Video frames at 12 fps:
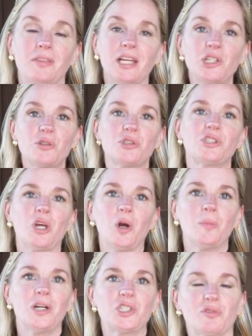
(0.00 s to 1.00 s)
Thank you
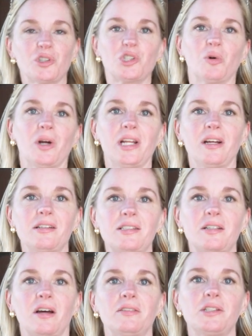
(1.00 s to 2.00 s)
so much for joining us
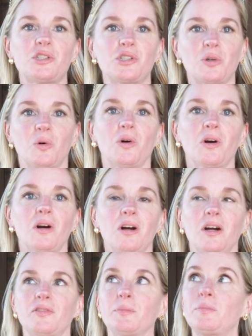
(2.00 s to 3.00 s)
on this tour
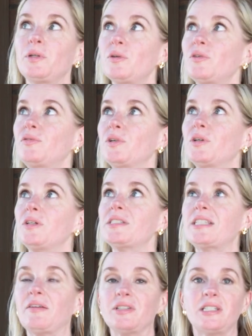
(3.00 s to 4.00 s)
of the beautiful
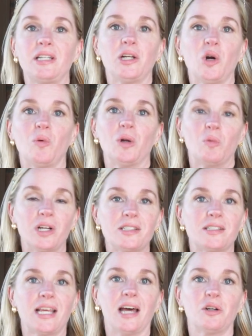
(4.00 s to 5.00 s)
seventeen oh one one
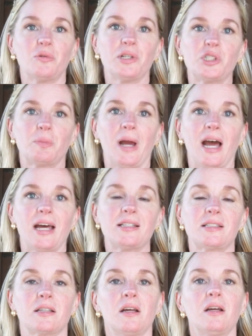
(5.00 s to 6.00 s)
Saddle Ridge
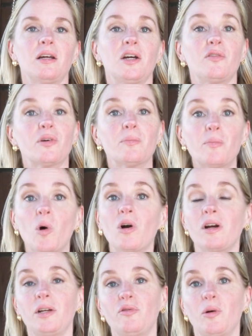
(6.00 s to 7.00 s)
Pass. For
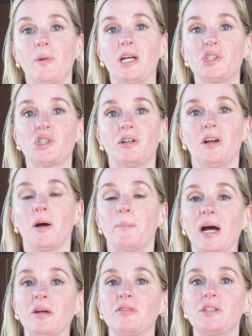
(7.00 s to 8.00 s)
more information
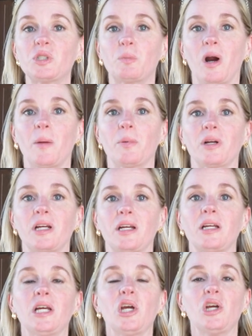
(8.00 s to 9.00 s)
about this
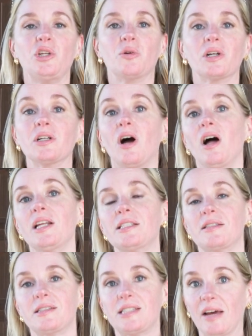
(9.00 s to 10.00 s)
property, you can call
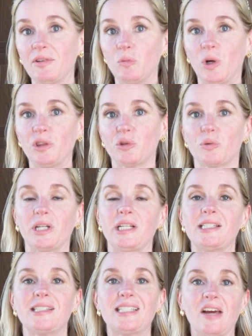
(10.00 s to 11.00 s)
us at seven one
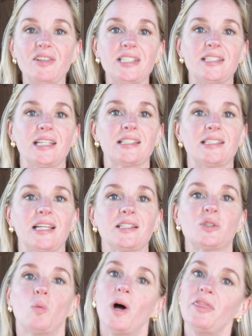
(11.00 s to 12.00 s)
three, seven six
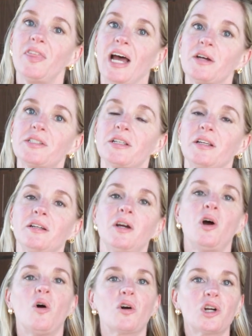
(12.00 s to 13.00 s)
six, one thousand
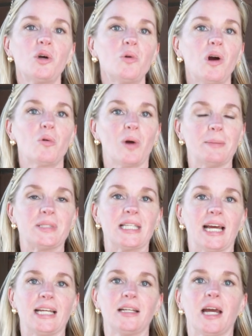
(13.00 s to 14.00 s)
or go to our
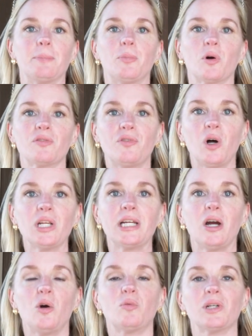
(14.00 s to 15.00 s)
website at
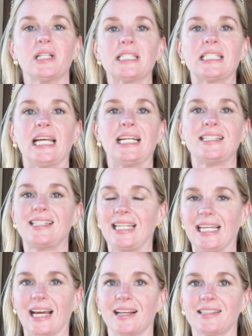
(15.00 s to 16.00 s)
portfolio real estate
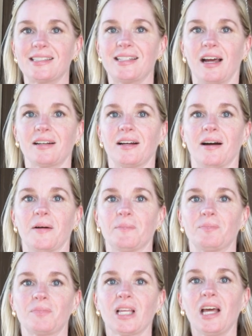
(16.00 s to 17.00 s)
t x dot
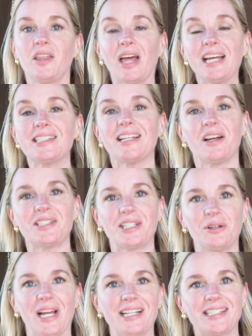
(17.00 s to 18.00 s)
com. Thanks, and I'll
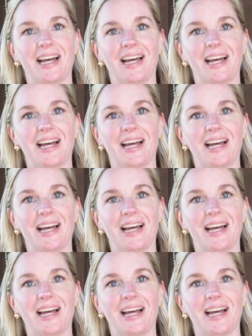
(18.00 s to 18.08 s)
see you next